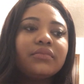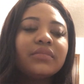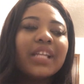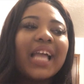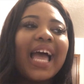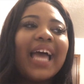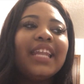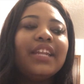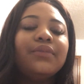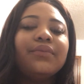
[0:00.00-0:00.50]

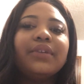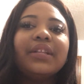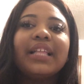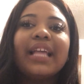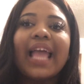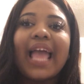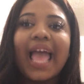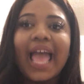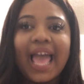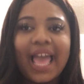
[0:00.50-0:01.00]
I didn't
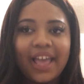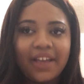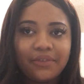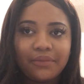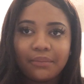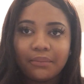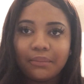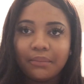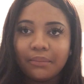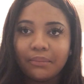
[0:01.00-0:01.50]
really have
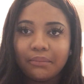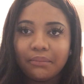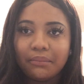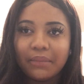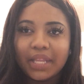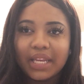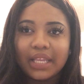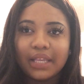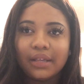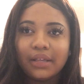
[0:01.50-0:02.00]

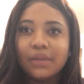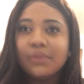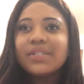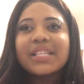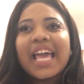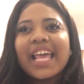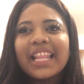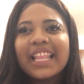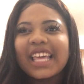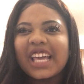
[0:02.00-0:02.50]
many, it was
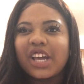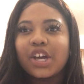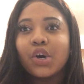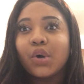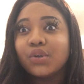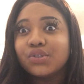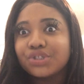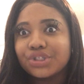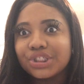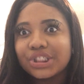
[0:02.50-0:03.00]
kind of like a
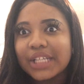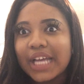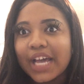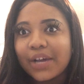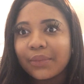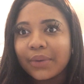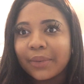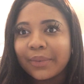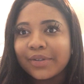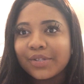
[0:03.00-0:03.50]
culture
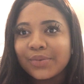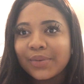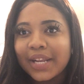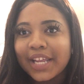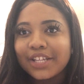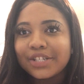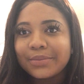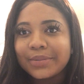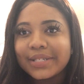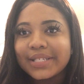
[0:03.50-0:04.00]
shock when I went to an
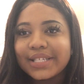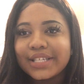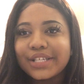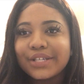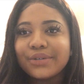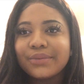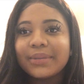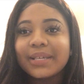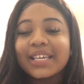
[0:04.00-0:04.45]
HBCU,